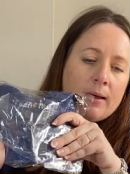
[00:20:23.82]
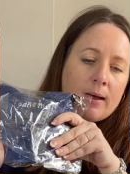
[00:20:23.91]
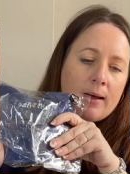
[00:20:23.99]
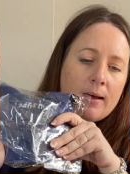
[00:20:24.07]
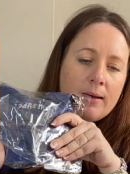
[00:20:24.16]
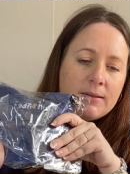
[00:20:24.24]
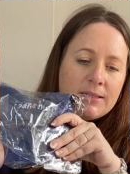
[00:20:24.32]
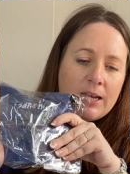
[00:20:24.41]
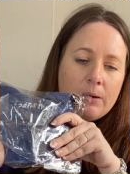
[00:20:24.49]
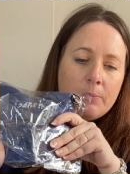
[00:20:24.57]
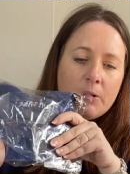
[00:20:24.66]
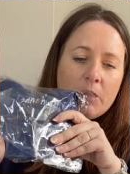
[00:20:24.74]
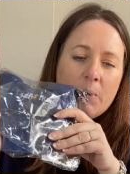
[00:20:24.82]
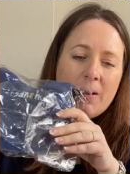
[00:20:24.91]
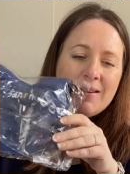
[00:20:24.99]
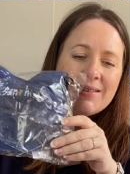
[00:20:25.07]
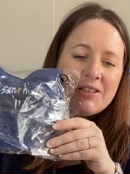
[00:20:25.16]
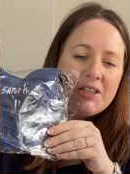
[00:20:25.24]
Uh, it's Denim Blue
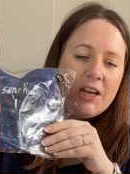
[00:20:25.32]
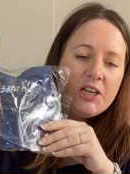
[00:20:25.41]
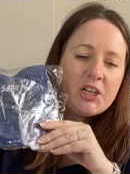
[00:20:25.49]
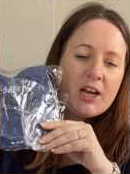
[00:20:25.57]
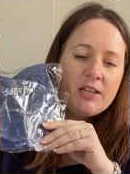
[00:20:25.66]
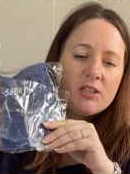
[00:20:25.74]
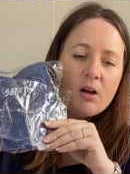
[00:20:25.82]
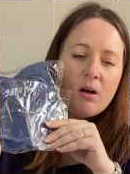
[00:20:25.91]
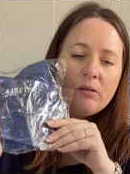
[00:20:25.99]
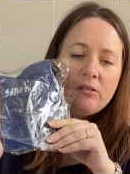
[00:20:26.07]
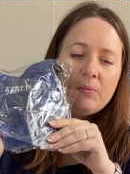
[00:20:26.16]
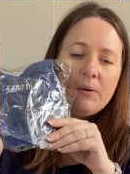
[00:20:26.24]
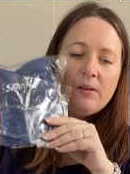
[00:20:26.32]
it's a DJ dance